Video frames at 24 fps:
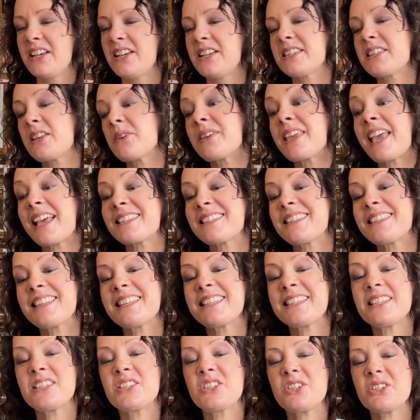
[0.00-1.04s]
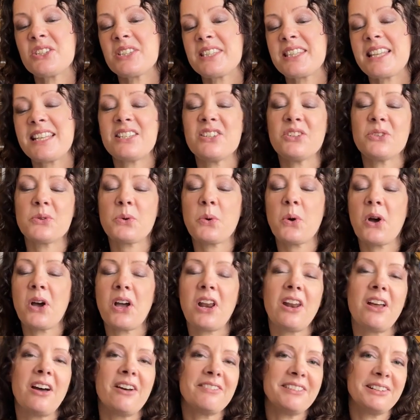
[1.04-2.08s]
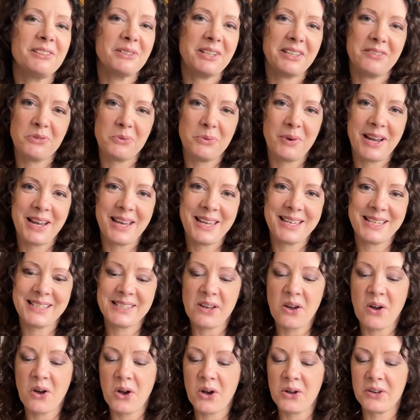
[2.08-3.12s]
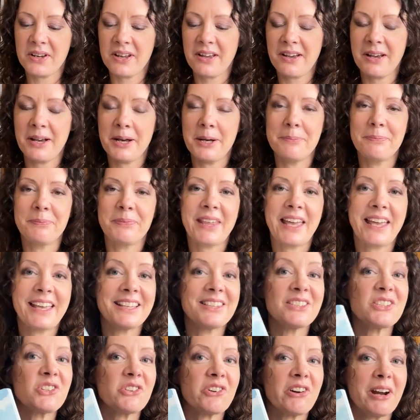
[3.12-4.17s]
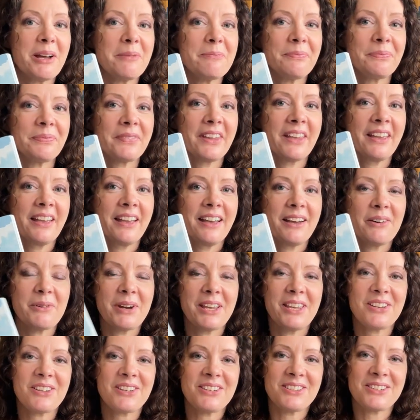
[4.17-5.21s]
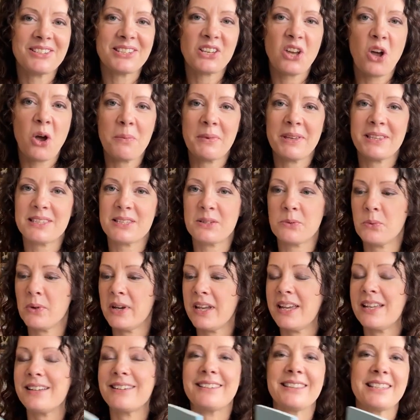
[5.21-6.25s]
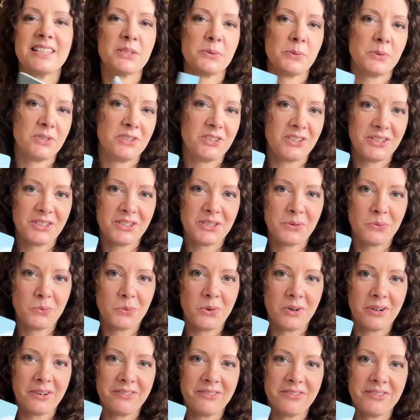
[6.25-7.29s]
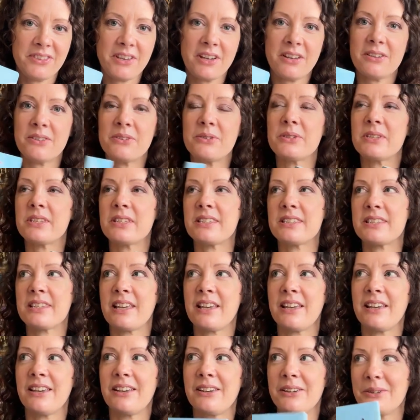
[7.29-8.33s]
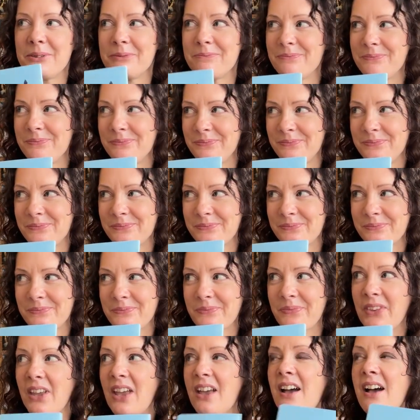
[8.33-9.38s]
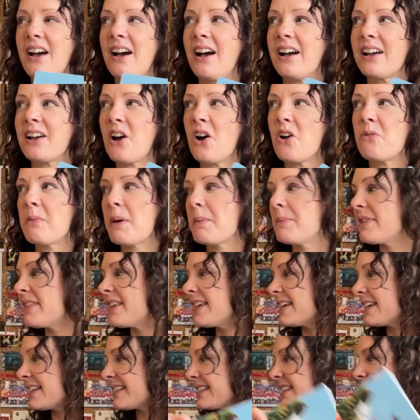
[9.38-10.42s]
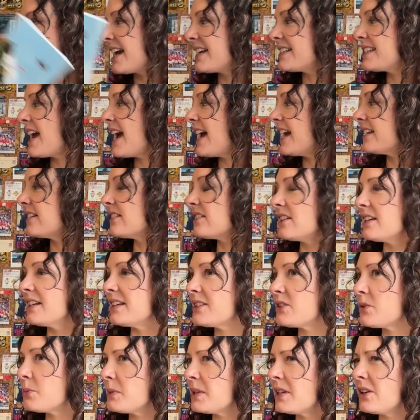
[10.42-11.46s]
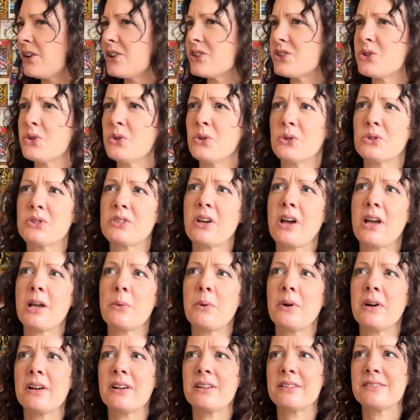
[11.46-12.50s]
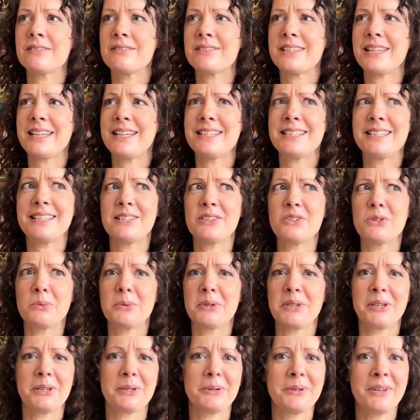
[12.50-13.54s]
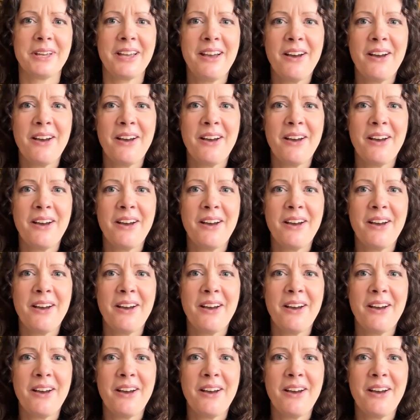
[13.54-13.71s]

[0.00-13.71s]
So yeah, so this is just, they do quite a lot of little giveaways on their Instagram where you can just comment to win, and this was just one of those. So I can't remember the exact handle. It's something like Tour Taiwan TTW.